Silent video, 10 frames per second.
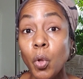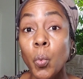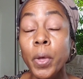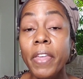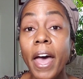
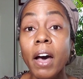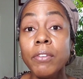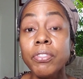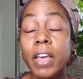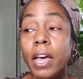
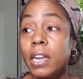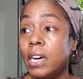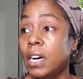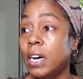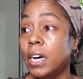without that
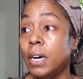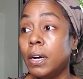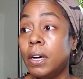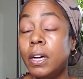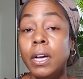
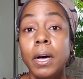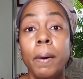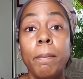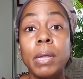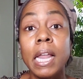uh,
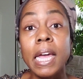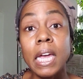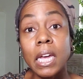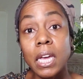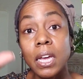
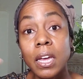blank